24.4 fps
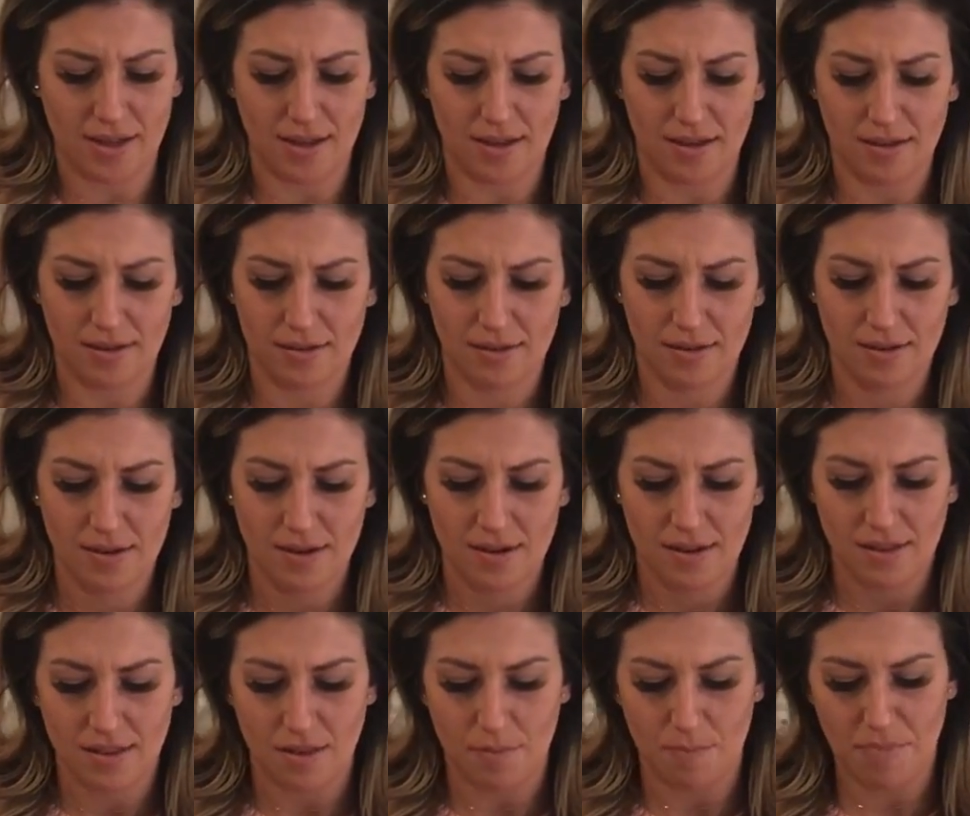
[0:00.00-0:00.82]
the
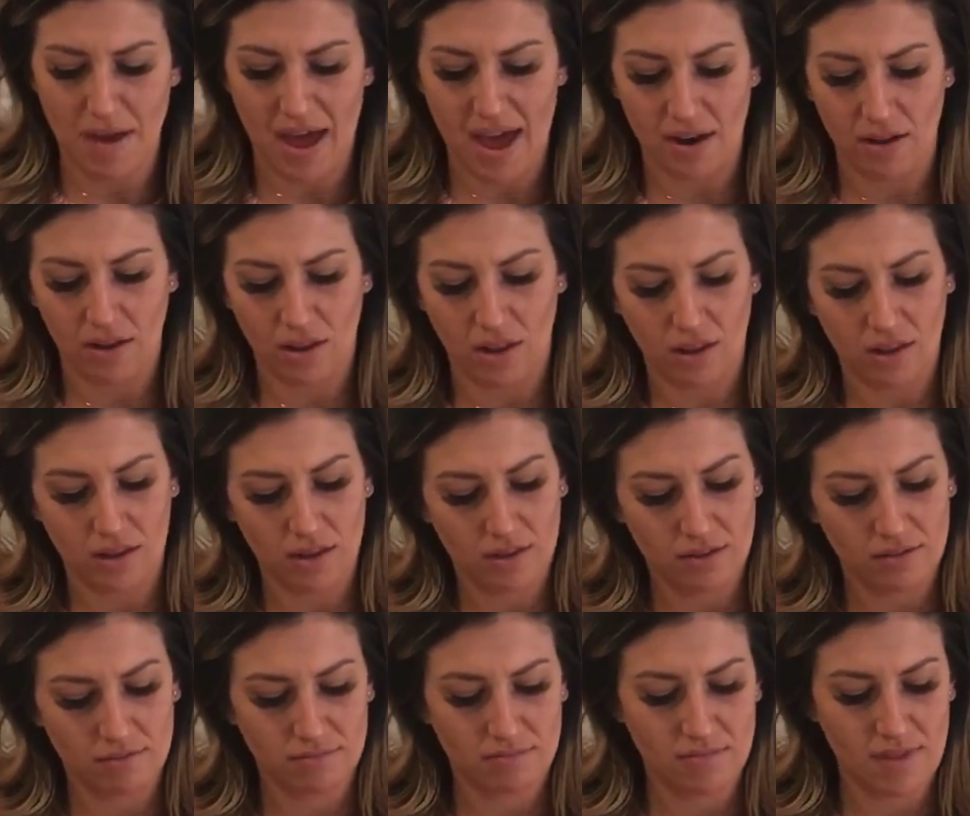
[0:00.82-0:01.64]

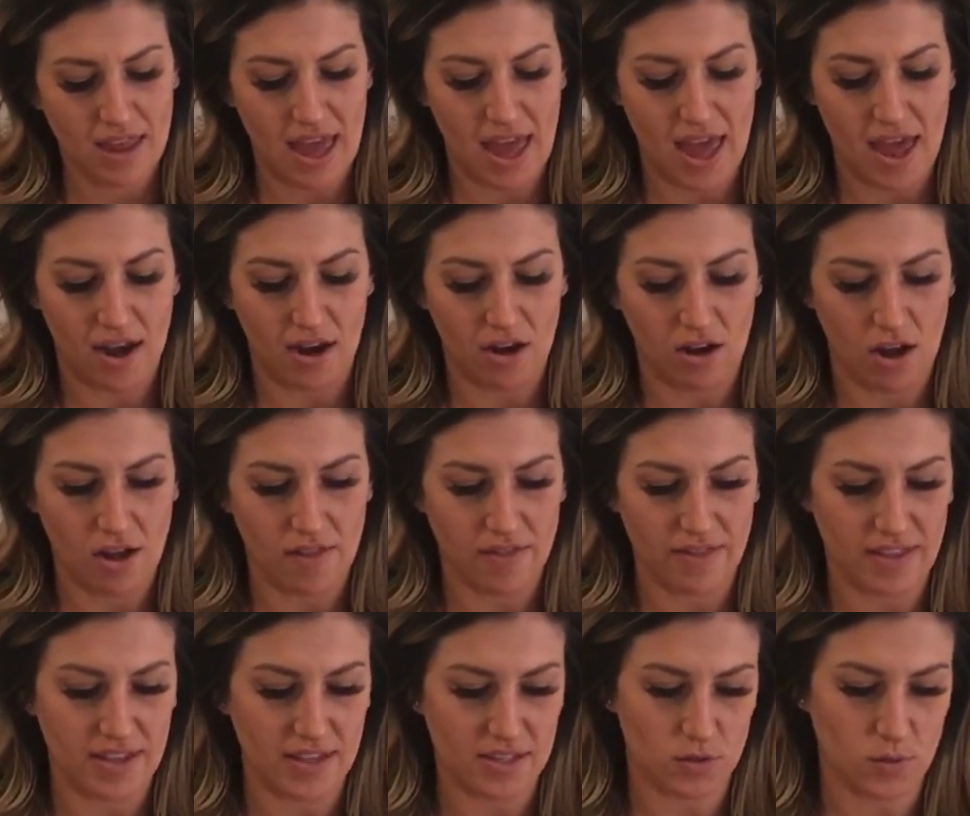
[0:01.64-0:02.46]
petal end
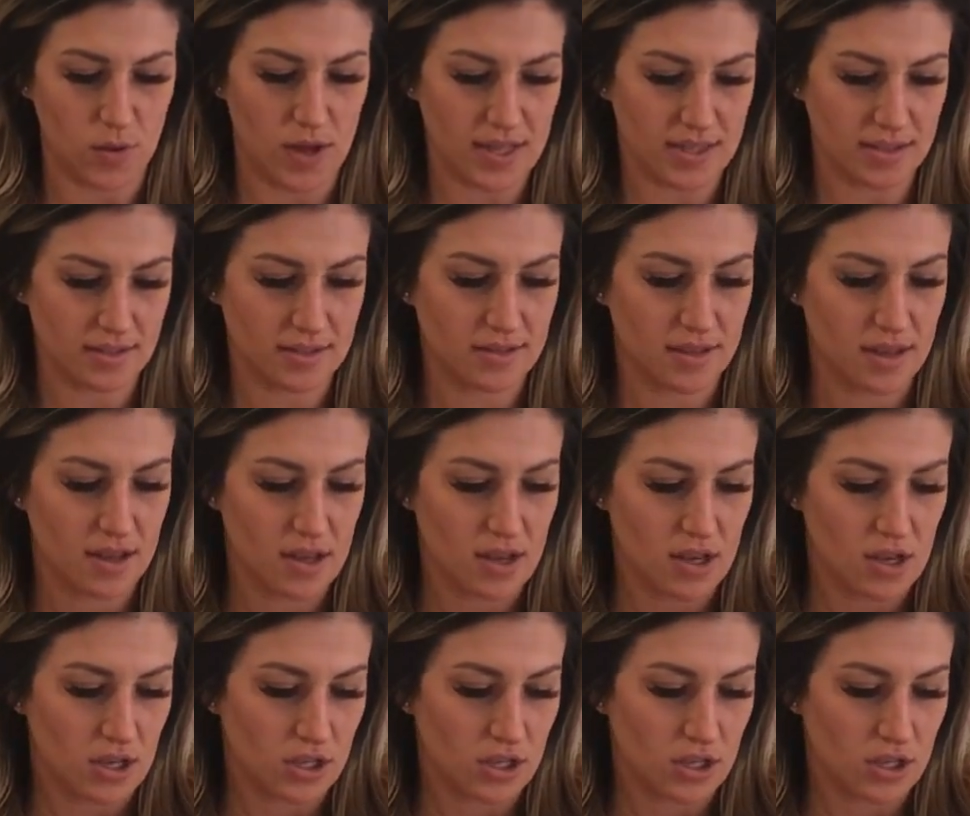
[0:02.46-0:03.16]
on these ones.